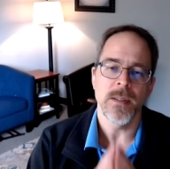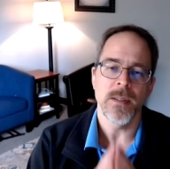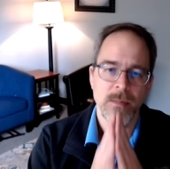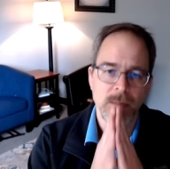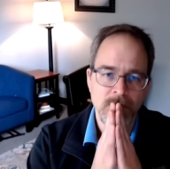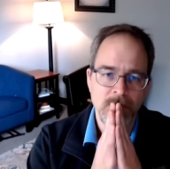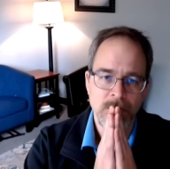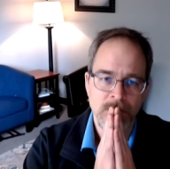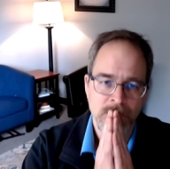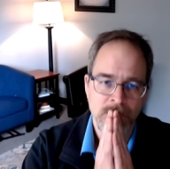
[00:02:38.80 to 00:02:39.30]

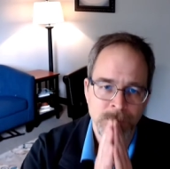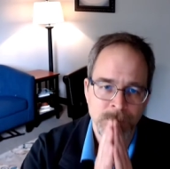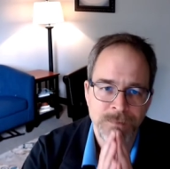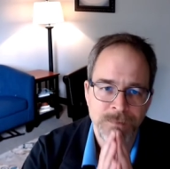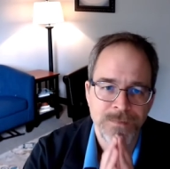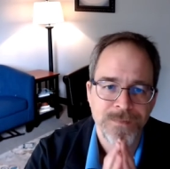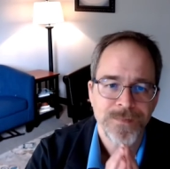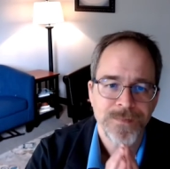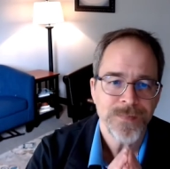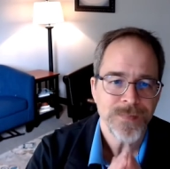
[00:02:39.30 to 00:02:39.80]

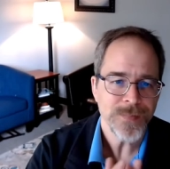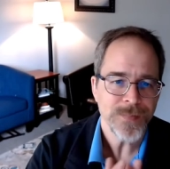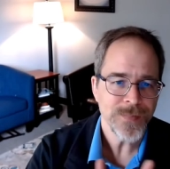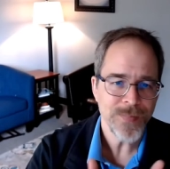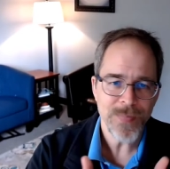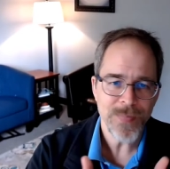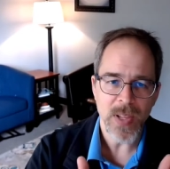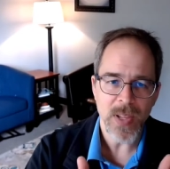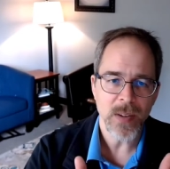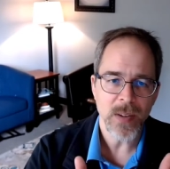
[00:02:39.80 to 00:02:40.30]

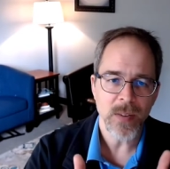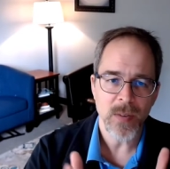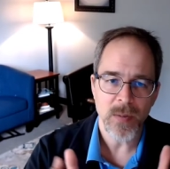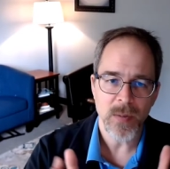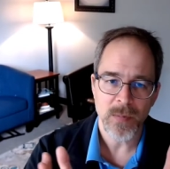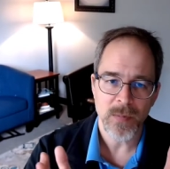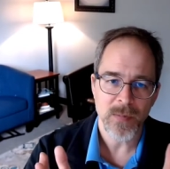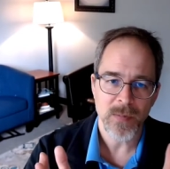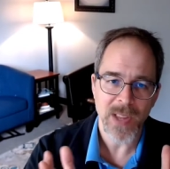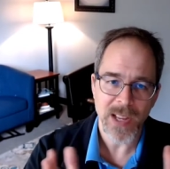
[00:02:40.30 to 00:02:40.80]

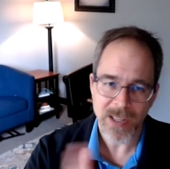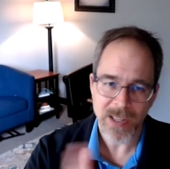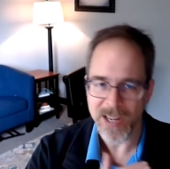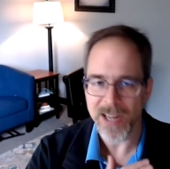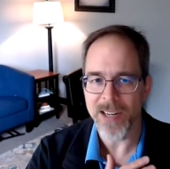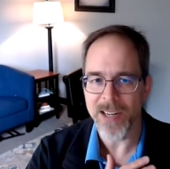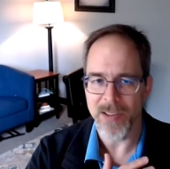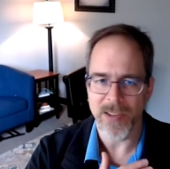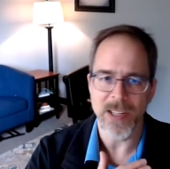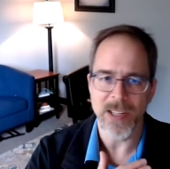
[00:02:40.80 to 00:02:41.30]
That
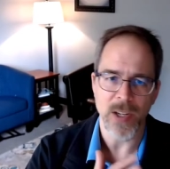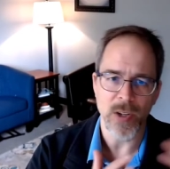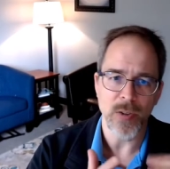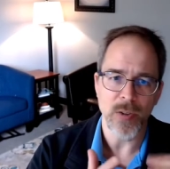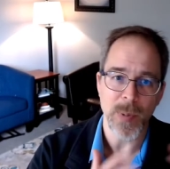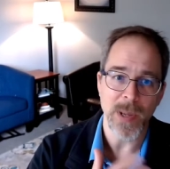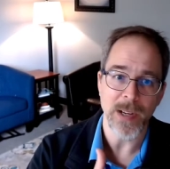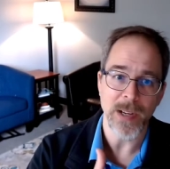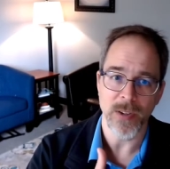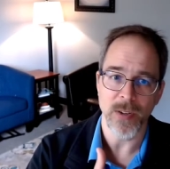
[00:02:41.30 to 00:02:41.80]
kind of thing goes back